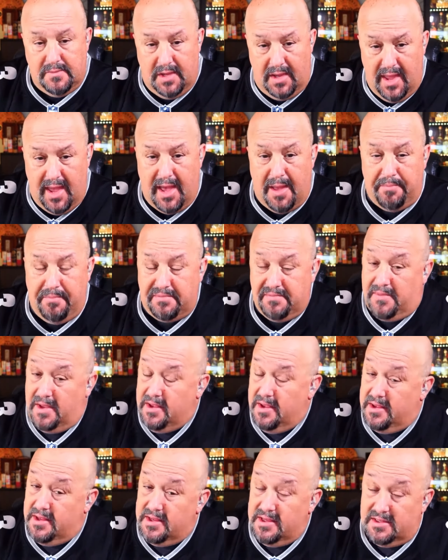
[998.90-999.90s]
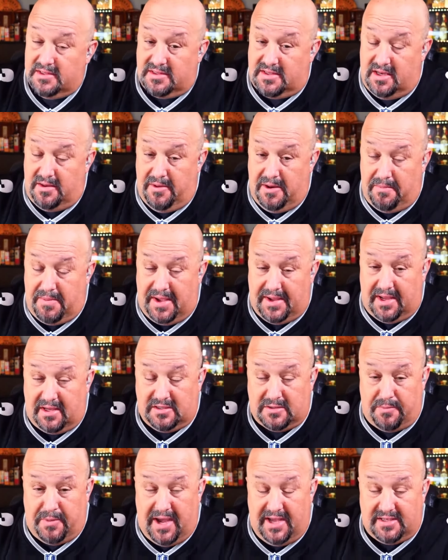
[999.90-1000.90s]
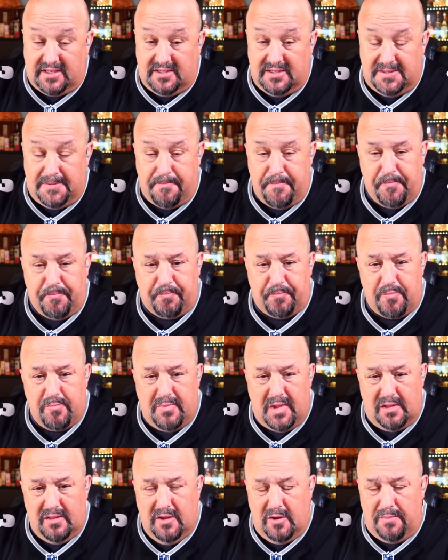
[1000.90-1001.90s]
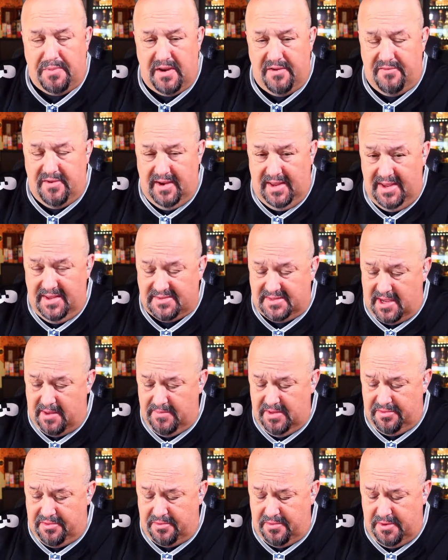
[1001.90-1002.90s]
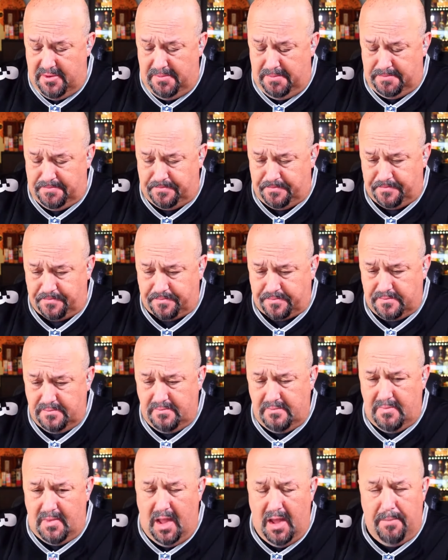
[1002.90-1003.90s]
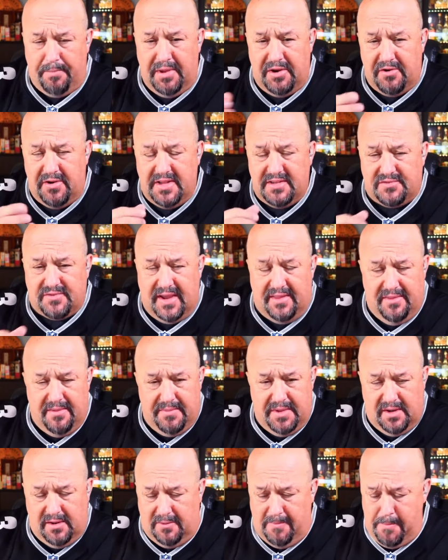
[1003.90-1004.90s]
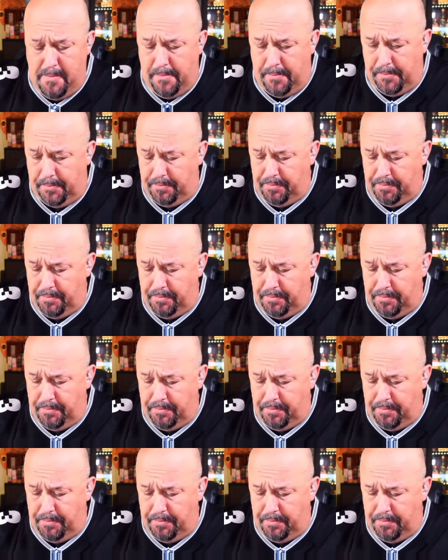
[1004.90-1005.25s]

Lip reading: Yeah, cinnamon, baking spices, a little bit of anise coming through, a bitterness right in the middle.